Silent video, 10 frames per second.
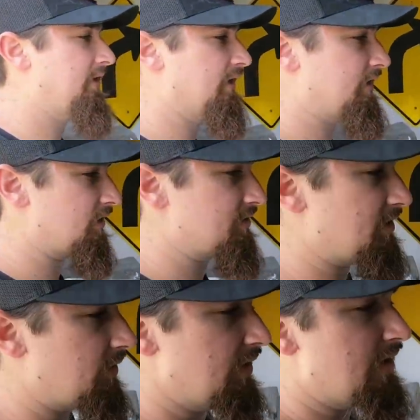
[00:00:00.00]
get there.
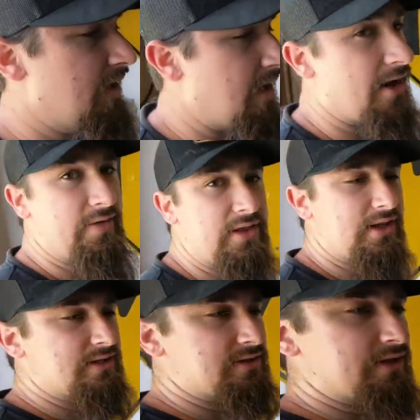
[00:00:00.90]
So
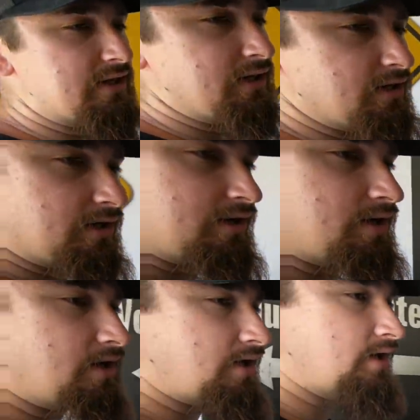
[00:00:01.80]
everything is looking good.
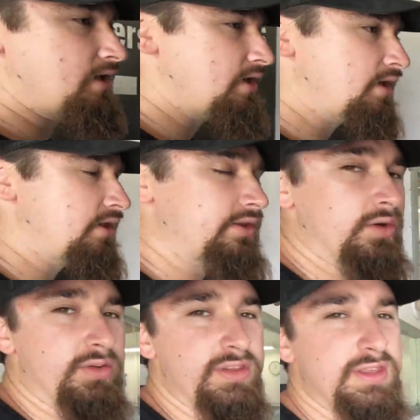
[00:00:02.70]
The
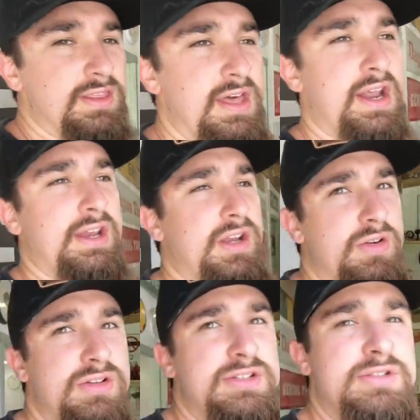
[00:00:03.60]
only thing that I
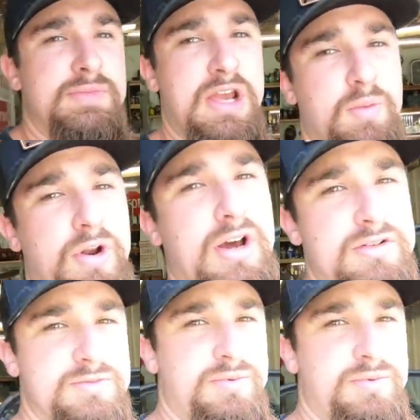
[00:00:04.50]
noticed is, man, when I was